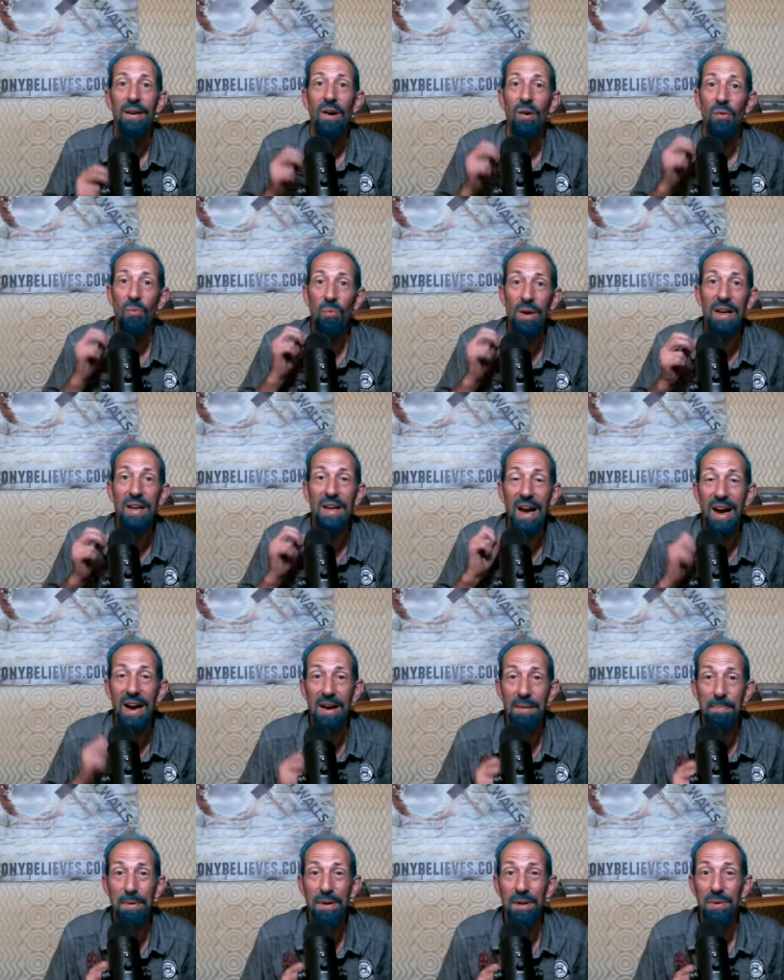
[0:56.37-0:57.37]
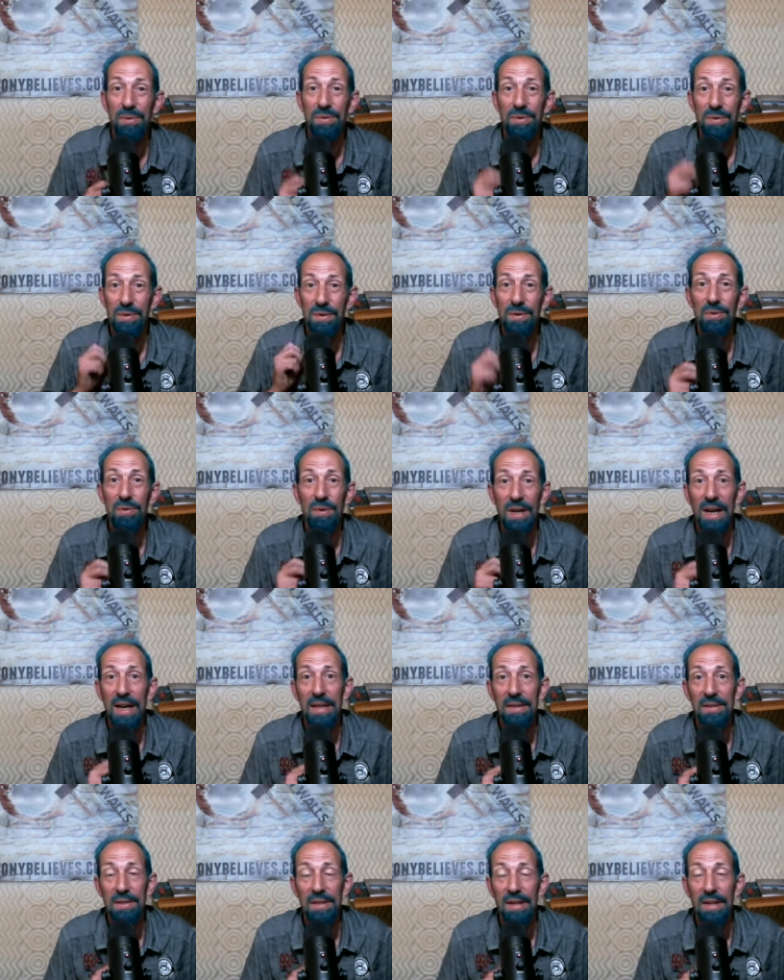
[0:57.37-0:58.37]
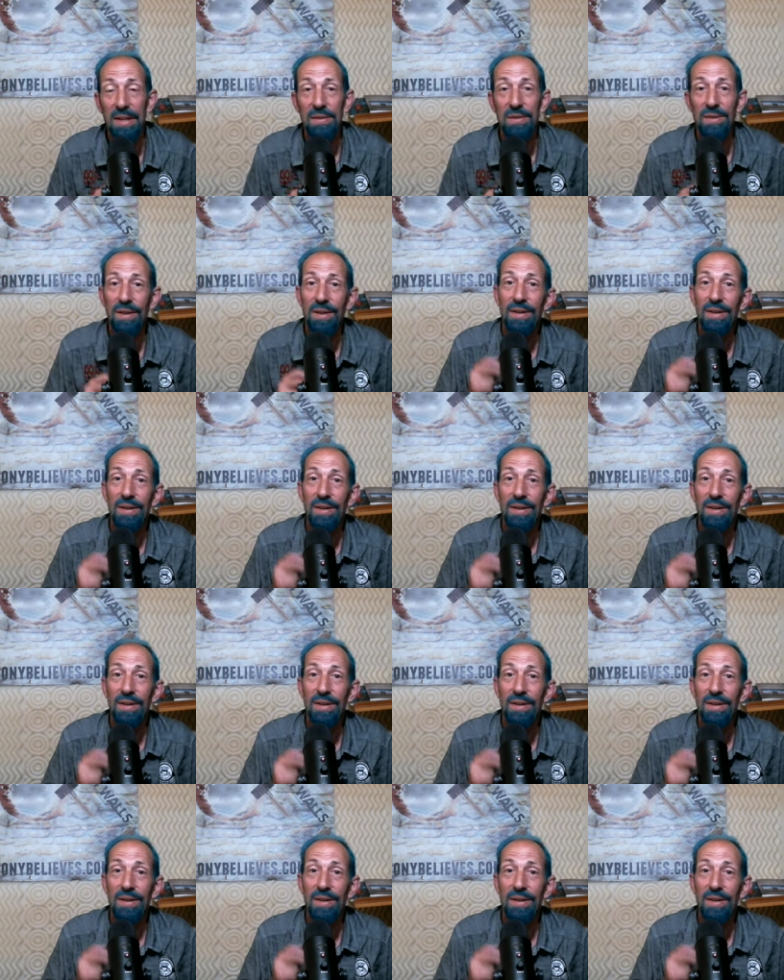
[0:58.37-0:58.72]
when I post new content